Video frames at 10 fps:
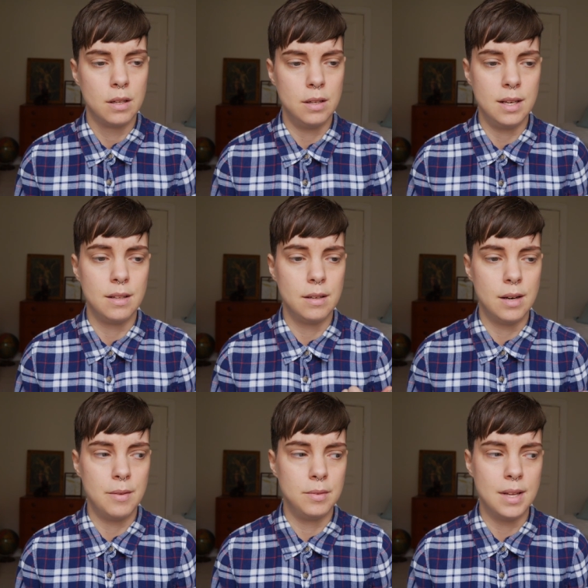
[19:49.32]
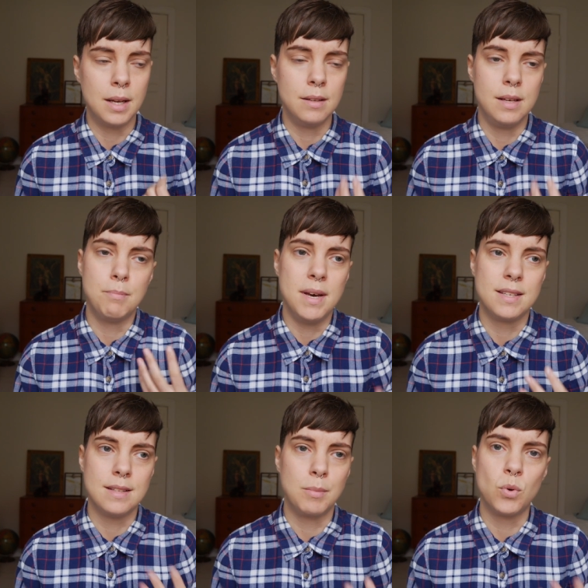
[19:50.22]
they and then it
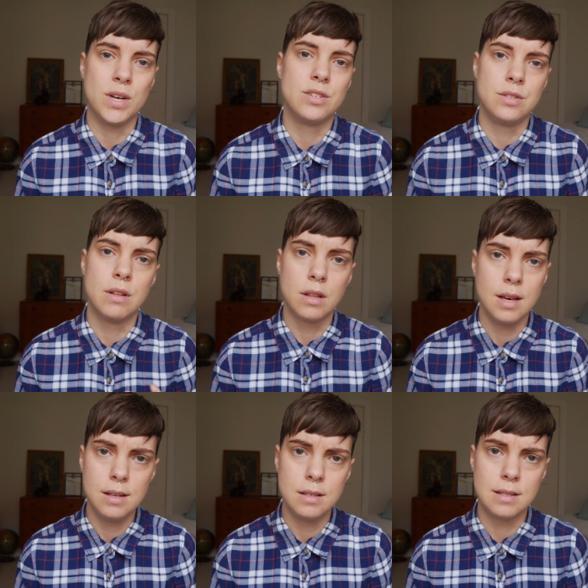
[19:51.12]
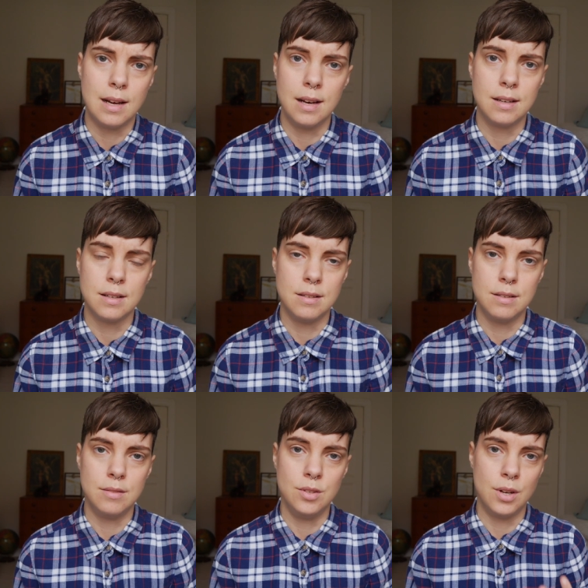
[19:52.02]
makes them question things like
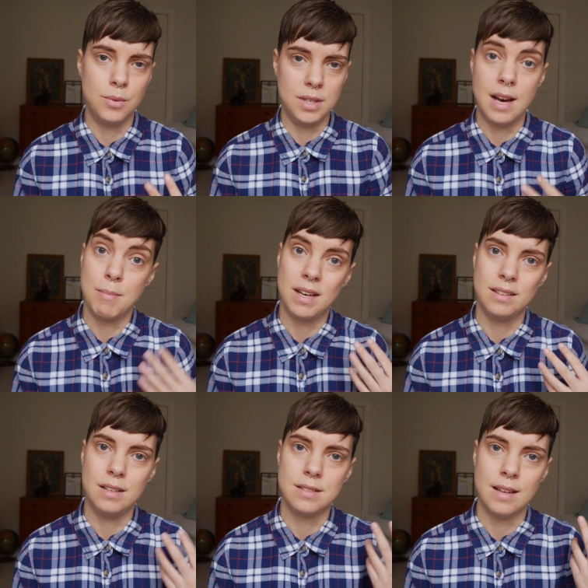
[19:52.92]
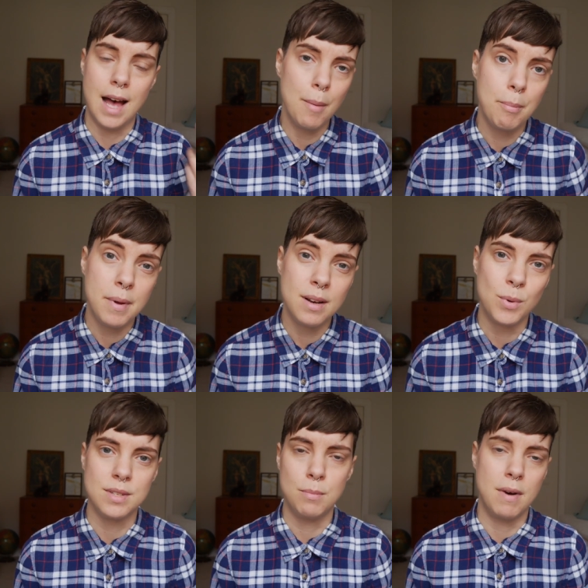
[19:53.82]
you know did i make this happen
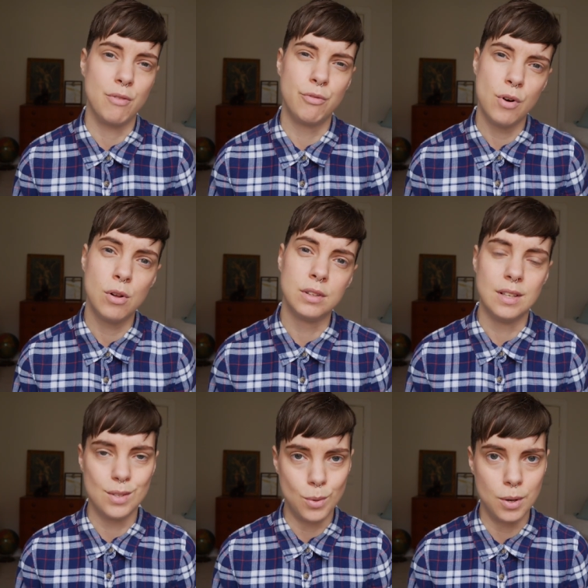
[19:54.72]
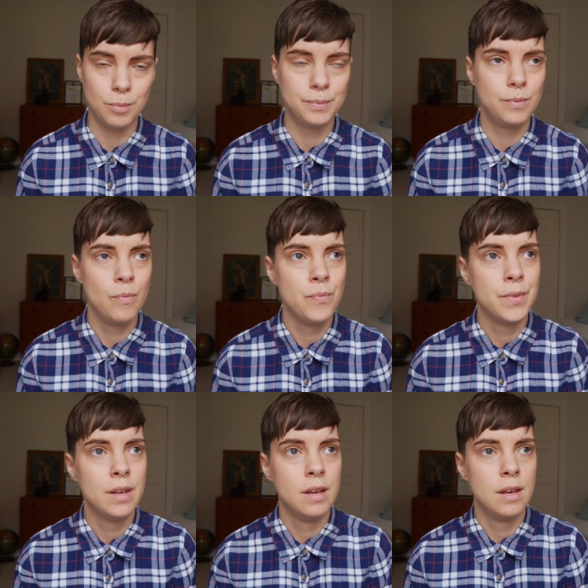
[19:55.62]
was it my fault and so on
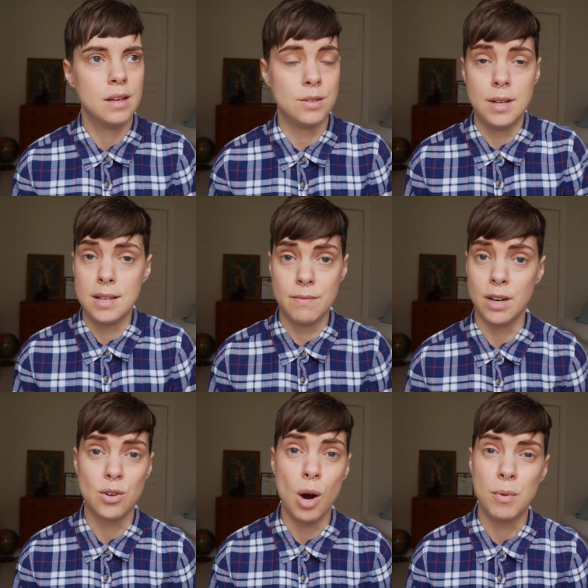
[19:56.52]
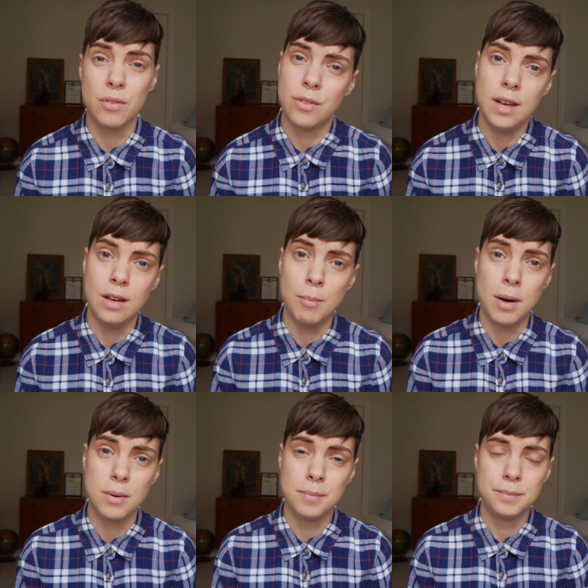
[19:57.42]
so that's very common thing
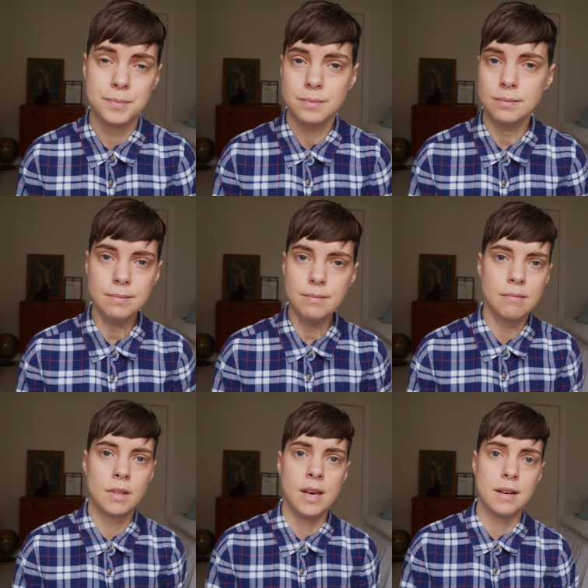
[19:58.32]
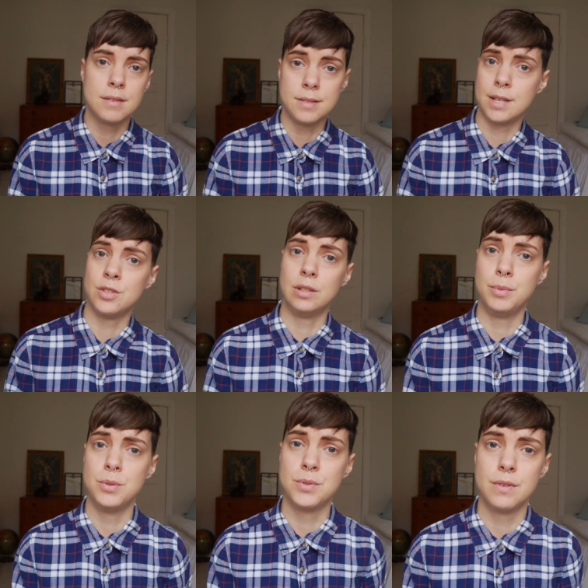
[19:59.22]
about yeah sexual
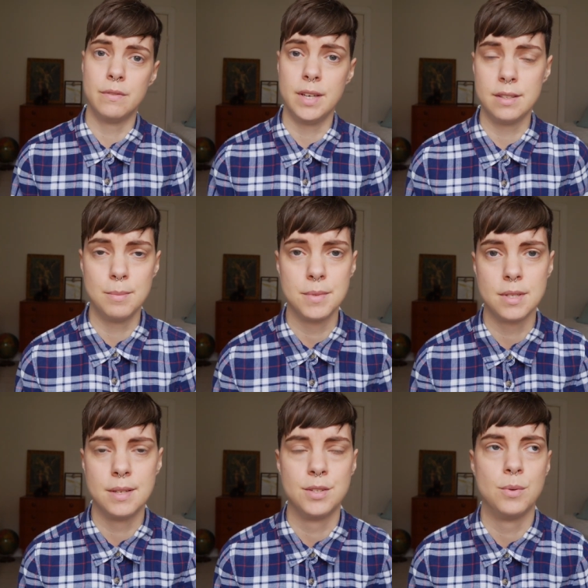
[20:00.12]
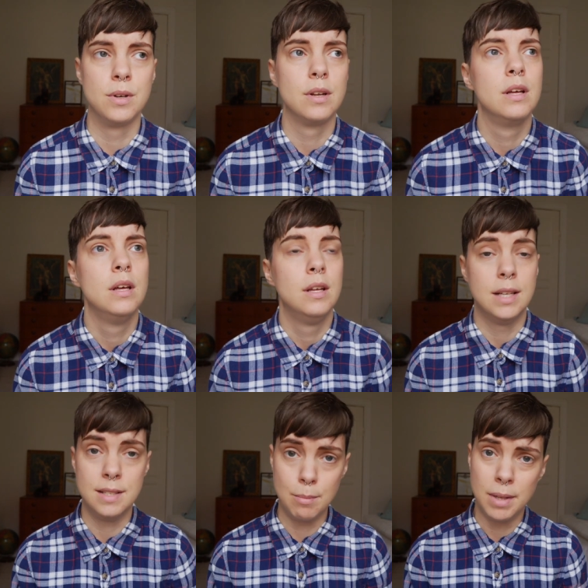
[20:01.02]
abuse victims and so on that they